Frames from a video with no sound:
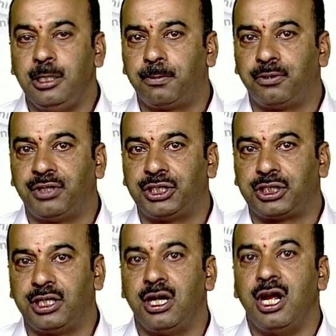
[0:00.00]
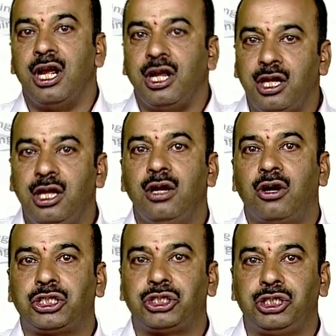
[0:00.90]
any profession, he
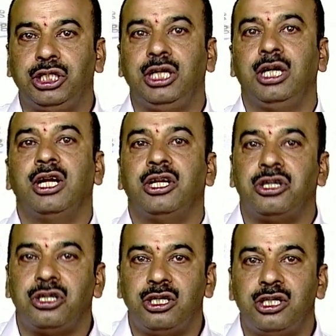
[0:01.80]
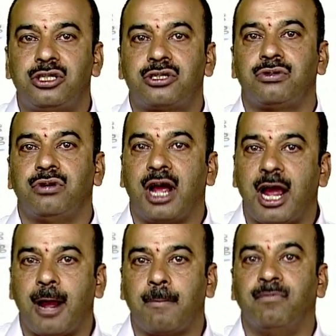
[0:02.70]
or she needs to
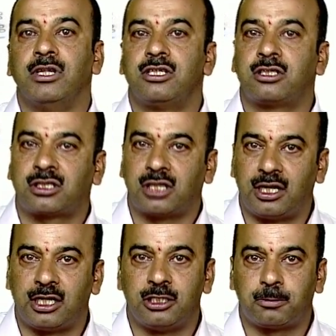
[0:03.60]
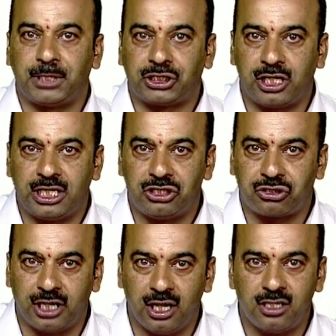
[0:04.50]
have certain specialized
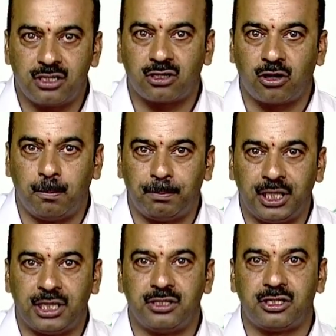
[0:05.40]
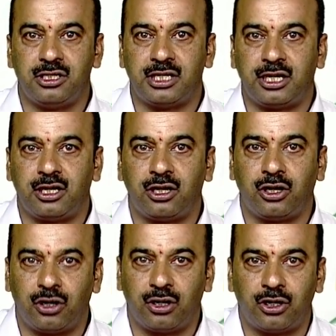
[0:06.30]
skills, competencies
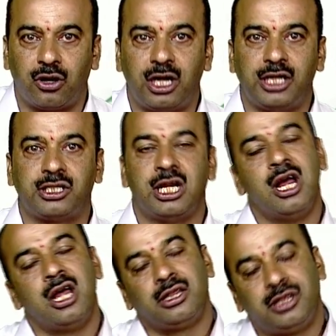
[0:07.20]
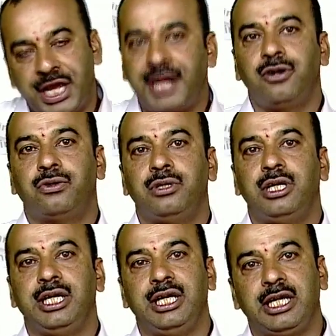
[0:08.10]
and knowledge, then
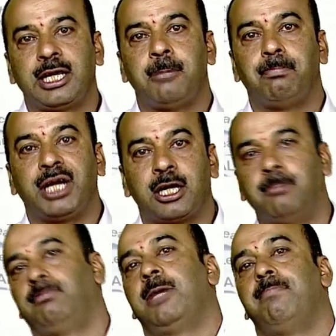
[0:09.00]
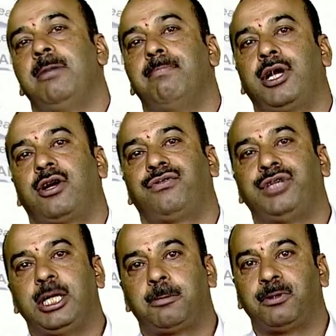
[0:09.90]
only he can become the member of
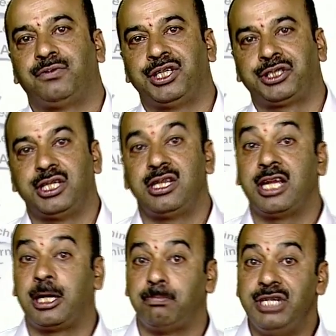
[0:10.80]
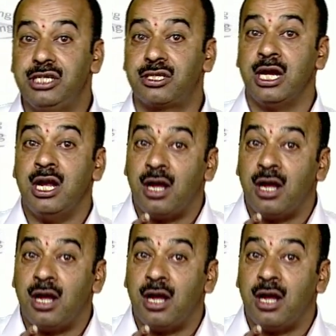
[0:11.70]
that profession. That means